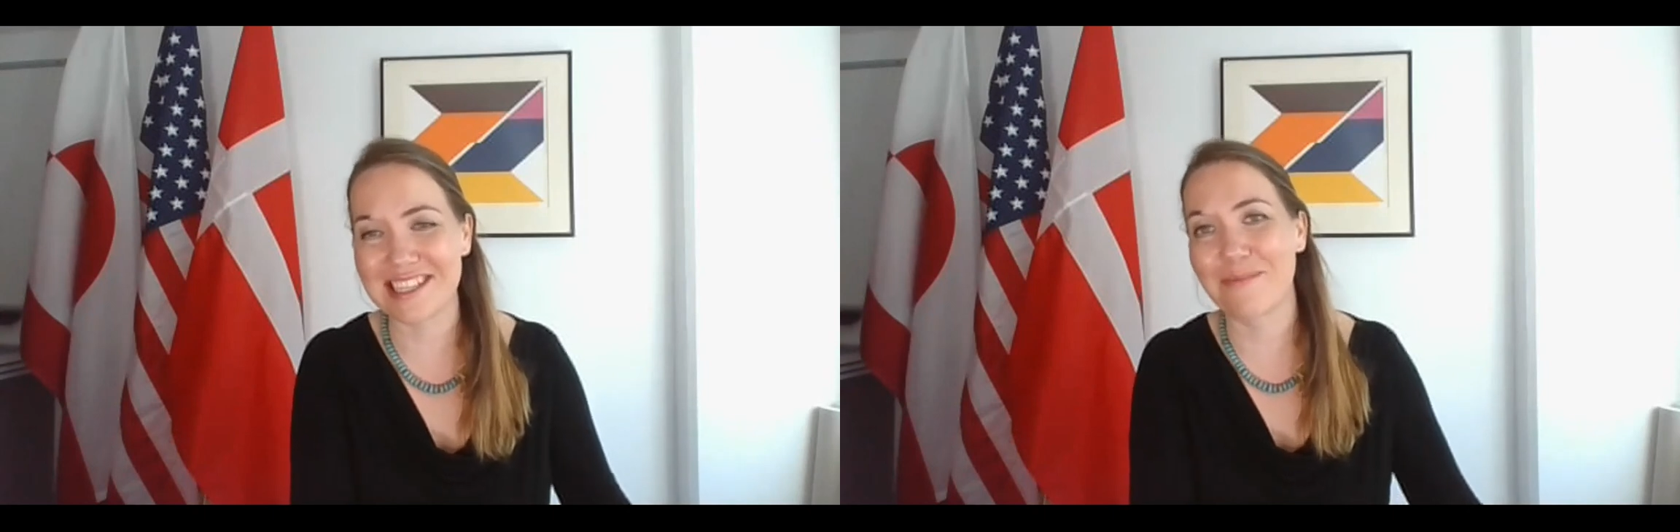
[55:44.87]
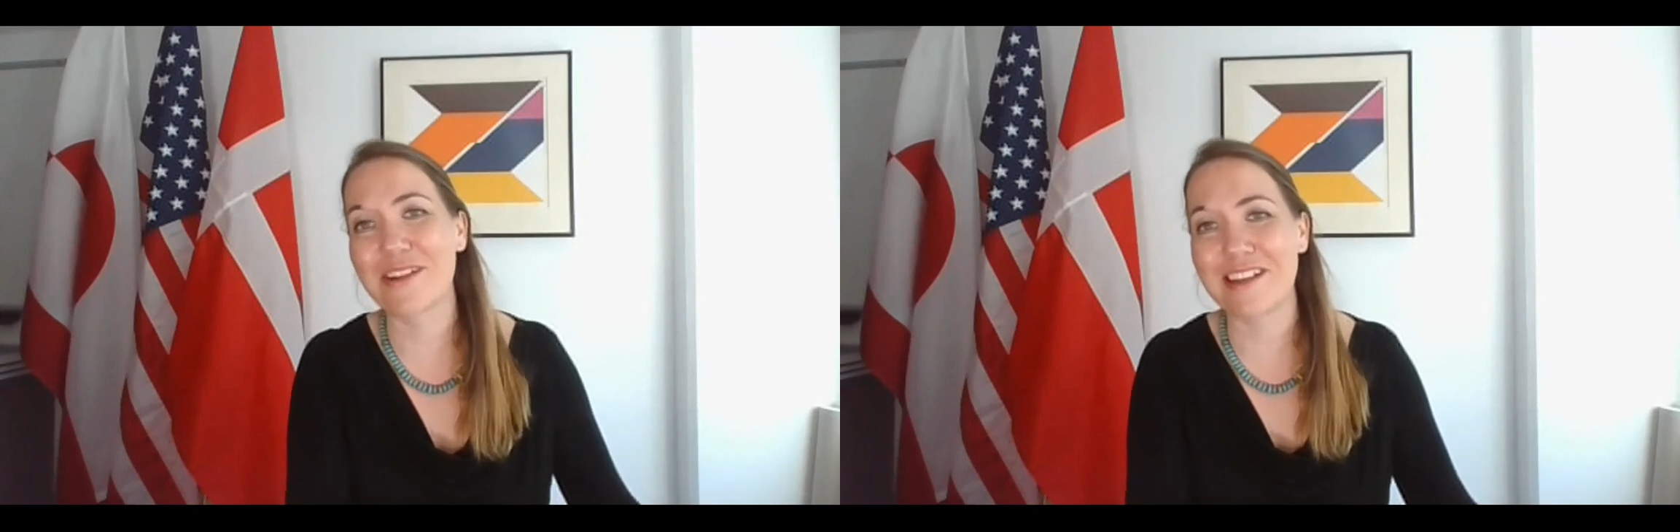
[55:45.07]

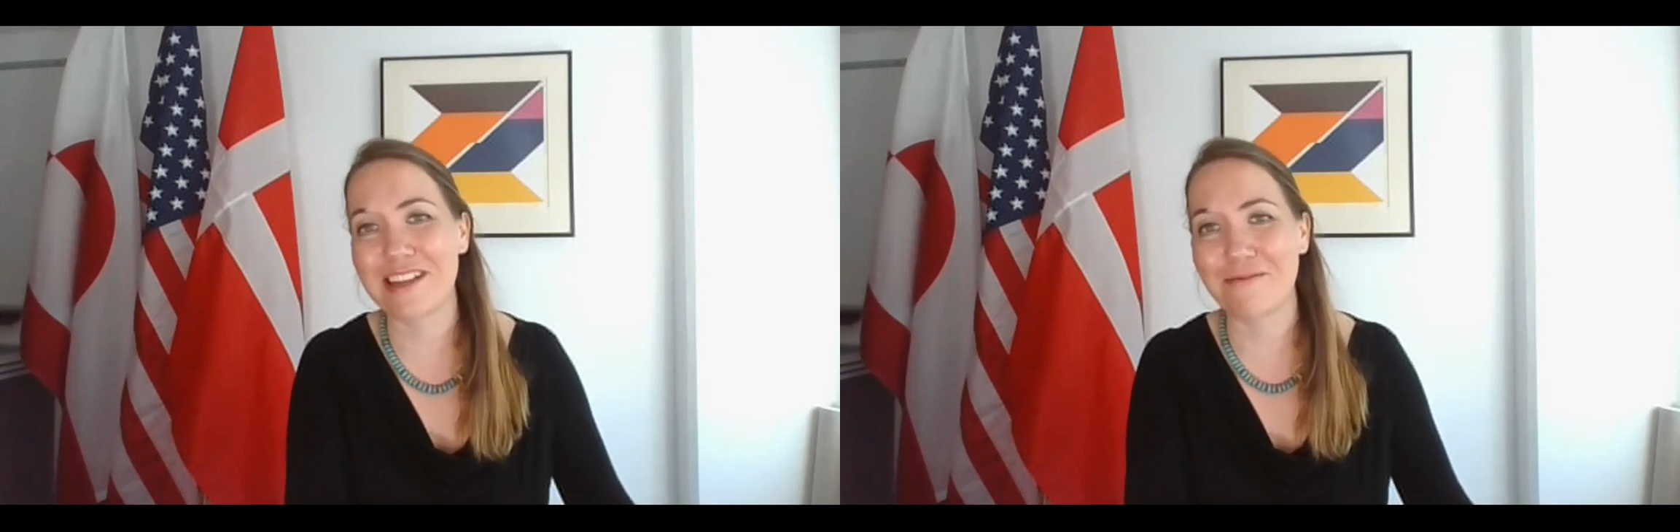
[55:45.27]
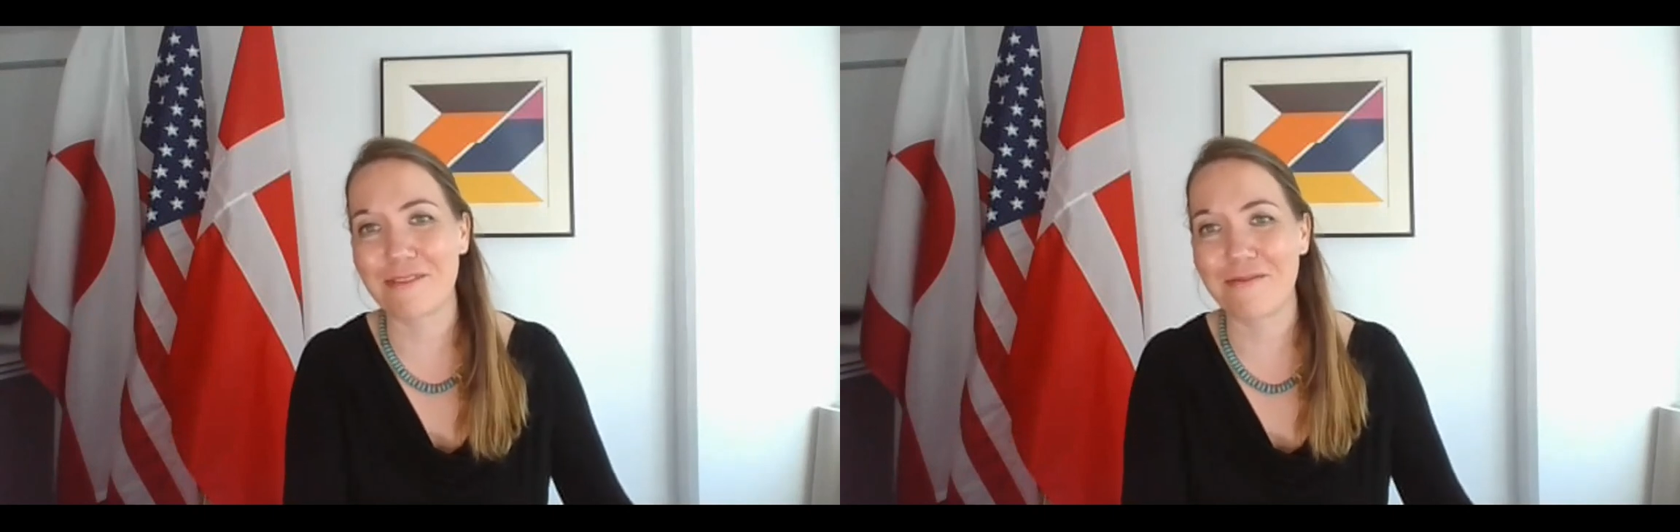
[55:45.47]
completely
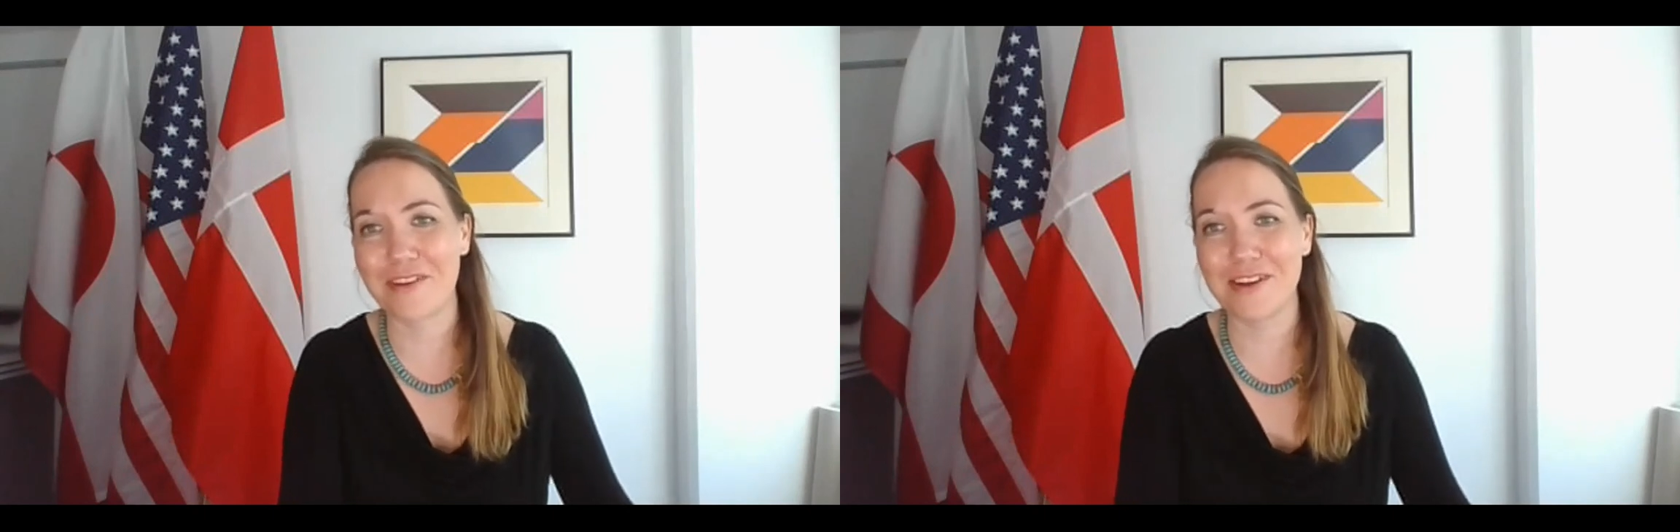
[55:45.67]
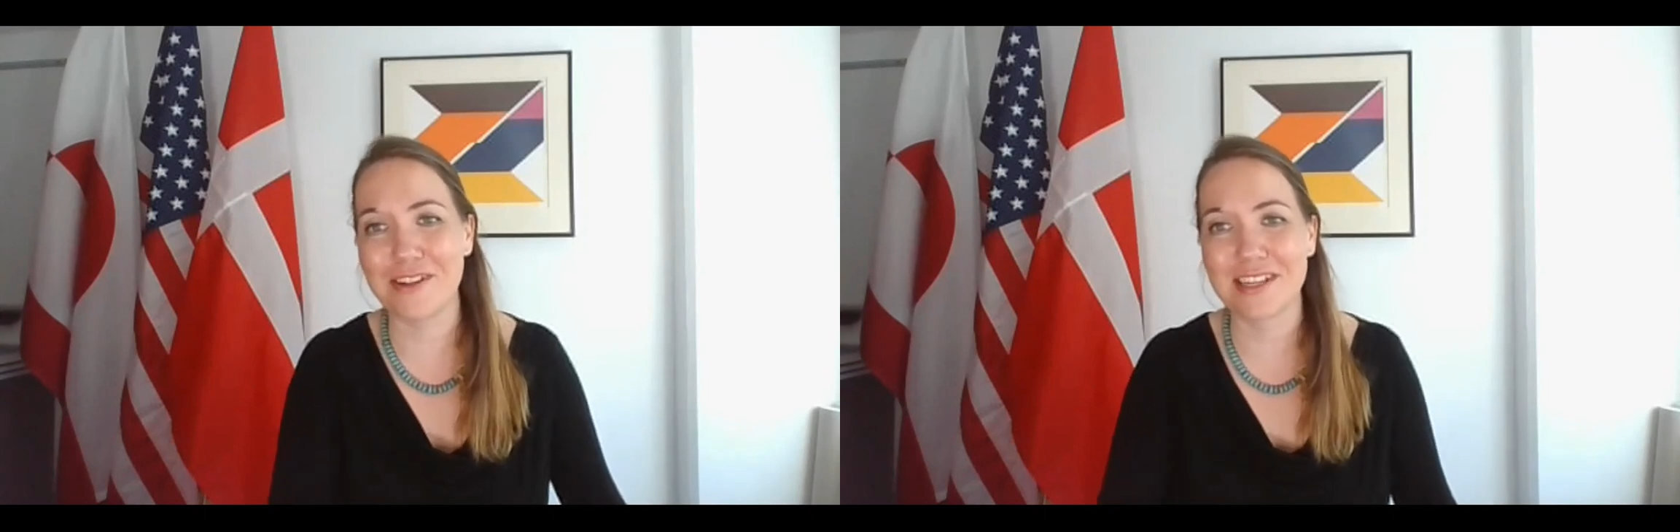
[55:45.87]
different
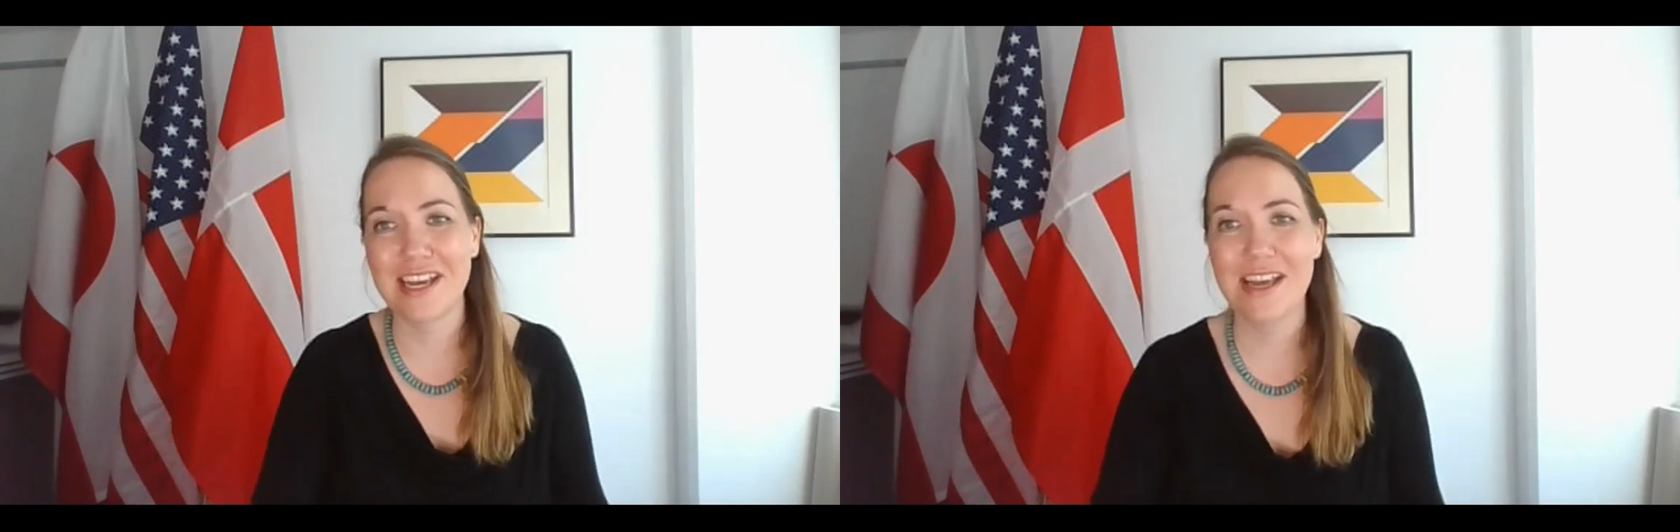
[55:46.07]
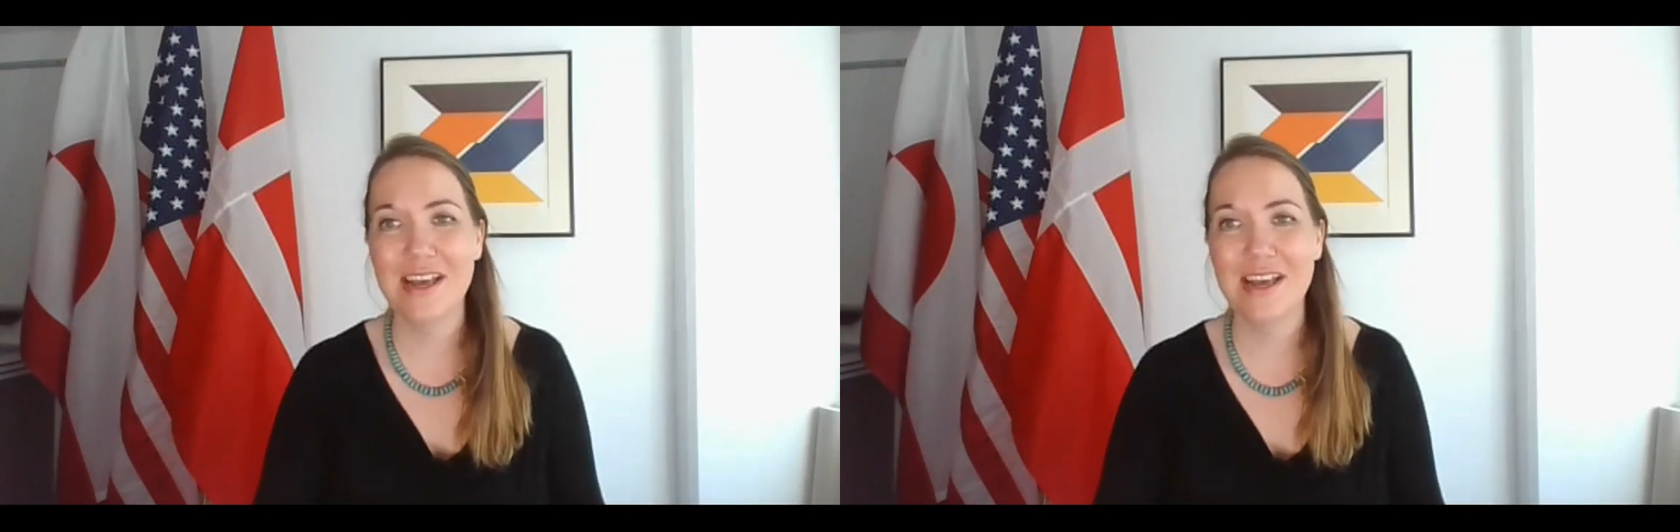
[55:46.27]
field.